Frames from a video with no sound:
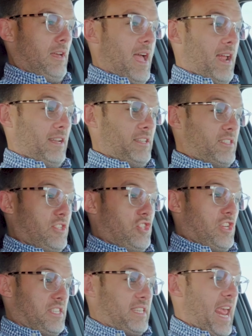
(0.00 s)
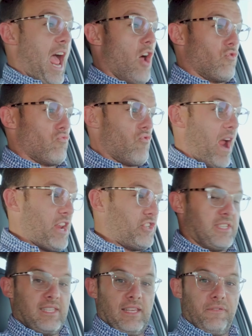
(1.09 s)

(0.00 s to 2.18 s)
And it's just outrageously